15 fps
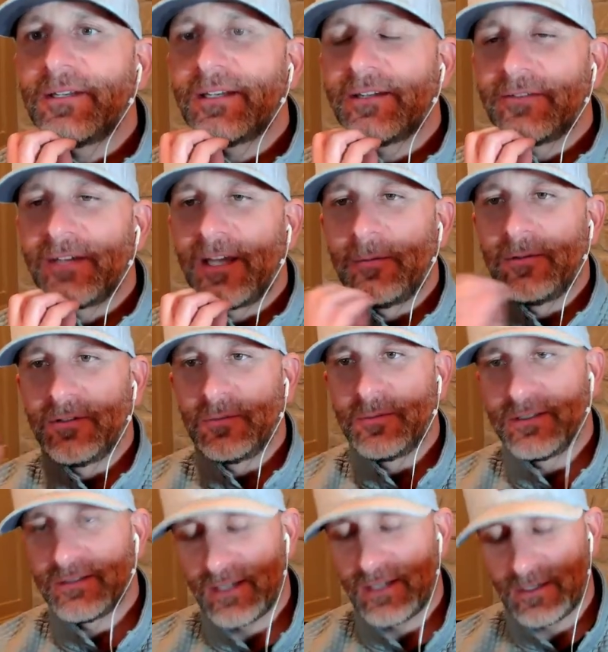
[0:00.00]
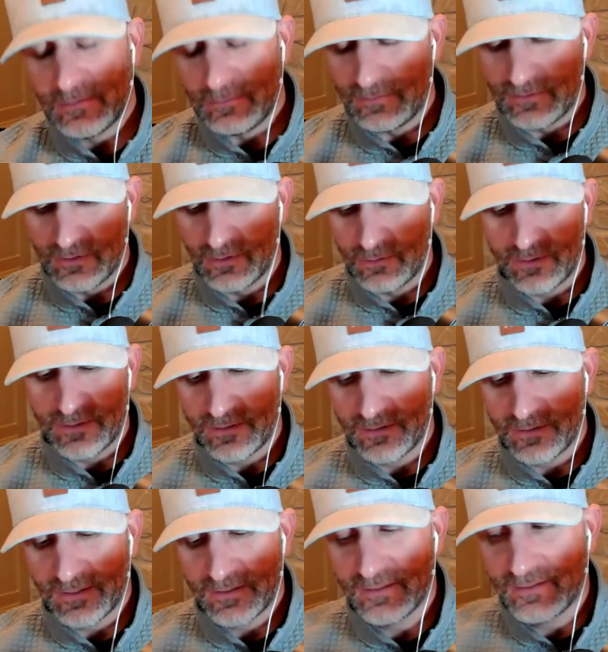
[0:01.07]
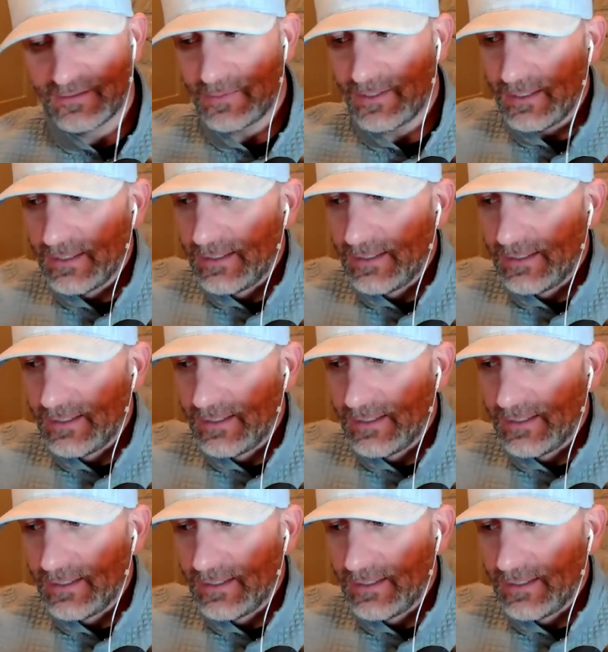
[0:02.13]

dabbled a little bit in design. I'm nowhere near like this, but